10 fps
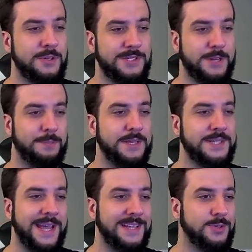is their
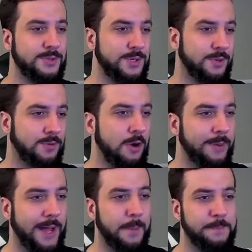best answer to
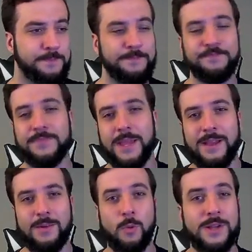Crobat,
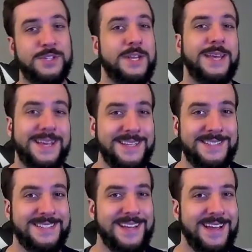which
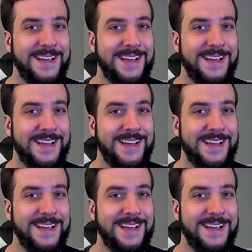is